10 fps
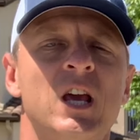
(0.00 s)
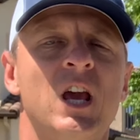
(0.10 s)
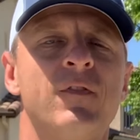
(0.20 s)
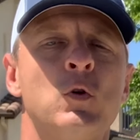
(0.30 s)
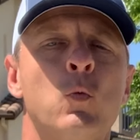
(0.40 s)

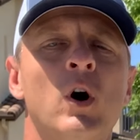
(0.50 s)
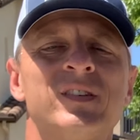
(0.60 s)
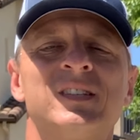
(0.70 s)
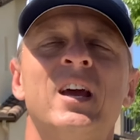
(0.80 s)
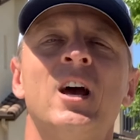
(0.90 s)
If you want
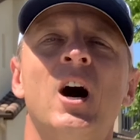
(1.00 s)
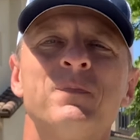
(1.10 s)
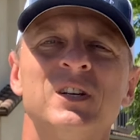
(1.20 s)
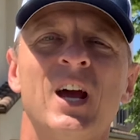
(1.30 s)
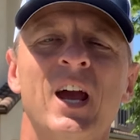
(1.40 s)
to stay
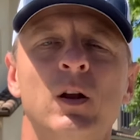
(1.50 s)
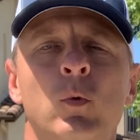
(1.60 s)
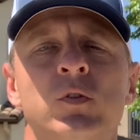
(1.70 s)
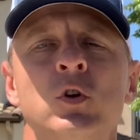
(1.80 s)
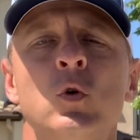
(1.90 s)
up to date
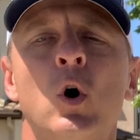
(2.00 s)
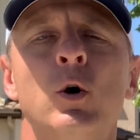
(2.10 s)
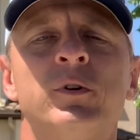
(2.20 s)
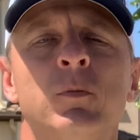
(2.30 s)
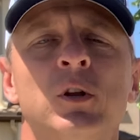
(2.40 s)
with new
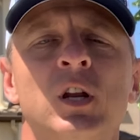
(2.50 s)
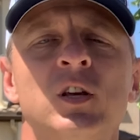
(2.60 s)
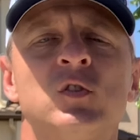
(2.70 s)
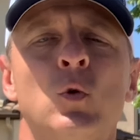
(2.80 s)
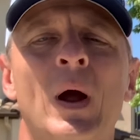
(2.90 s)
home
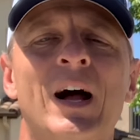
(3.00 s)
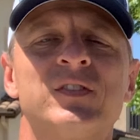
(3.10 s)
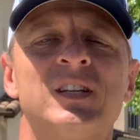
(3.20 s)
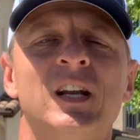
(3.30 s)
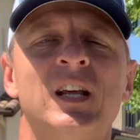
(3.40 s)
communities throughout
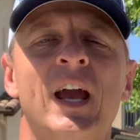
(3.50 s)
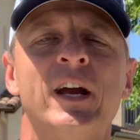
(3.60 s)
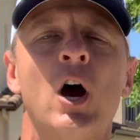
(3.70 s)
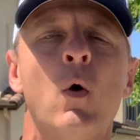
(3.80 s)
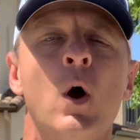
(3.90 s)
San
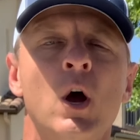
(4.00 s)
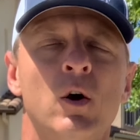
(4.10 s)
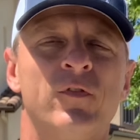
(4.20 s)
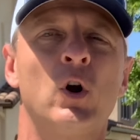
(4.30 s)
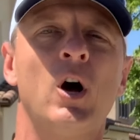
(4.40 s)
Diego
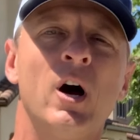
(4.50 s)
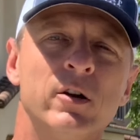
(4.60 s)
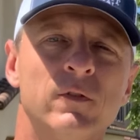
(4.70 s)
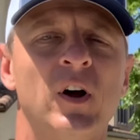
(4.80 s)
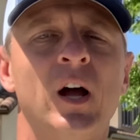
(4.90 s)
for
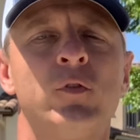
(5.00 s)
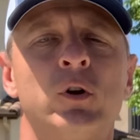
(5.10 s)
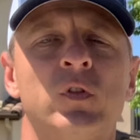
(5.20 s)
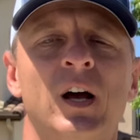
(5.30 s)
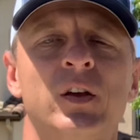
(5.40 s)
under
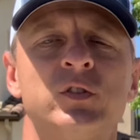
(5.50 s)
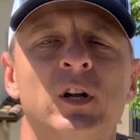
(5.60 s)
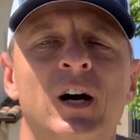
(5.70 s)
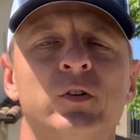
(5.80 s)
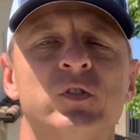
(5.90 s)

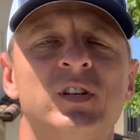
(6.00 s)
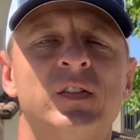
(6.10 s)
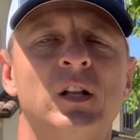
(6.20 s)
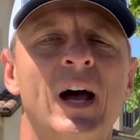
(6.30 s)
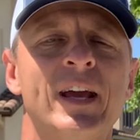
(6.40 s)
$500,000,
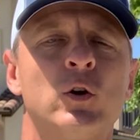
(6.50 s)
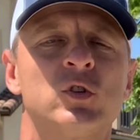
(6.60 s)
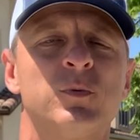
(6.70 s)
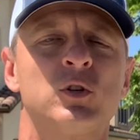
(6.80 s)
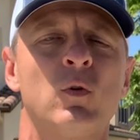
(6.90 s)
hit the like or
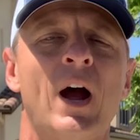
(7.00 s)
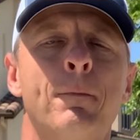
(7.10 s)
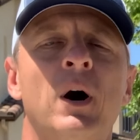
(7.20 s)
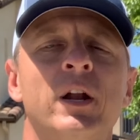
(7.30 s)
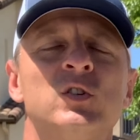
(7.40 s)

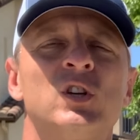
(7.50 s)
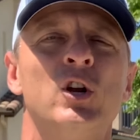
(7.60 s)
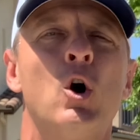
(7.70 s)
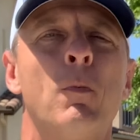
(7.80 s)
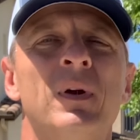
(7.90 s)
subscribe button so
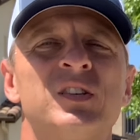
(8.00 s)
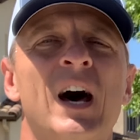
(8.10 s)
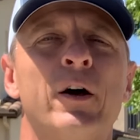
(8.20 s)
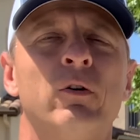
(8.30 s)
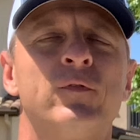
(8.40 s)
you don't miss
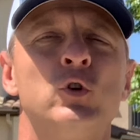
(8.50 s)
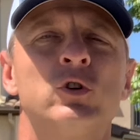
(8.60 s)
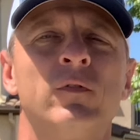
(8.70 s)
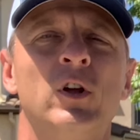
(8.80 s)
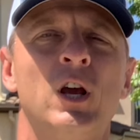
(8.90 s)
out on
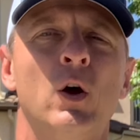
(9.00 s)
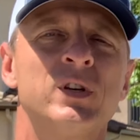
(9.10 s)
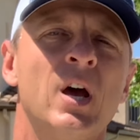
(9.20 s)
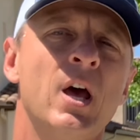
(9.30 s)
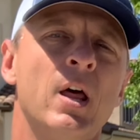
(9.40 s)
future
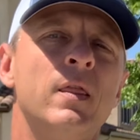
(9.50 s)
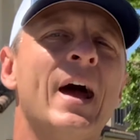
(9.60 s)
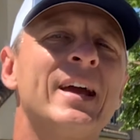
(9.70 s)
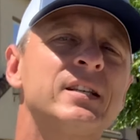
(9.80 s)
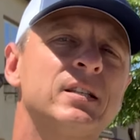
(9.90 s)
videos.
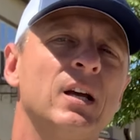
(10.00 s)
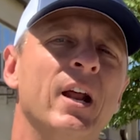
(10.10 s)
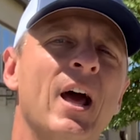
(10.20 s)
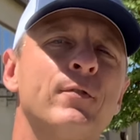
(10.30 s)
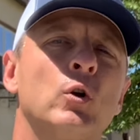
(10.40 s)
Thanks
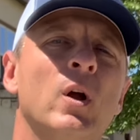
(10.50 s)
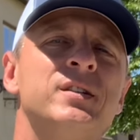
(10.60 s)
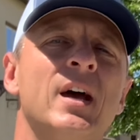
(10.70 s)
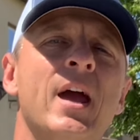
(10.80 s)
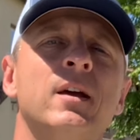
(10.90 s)
and have a
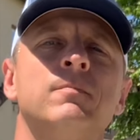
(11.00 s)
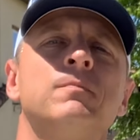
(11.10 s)
great day.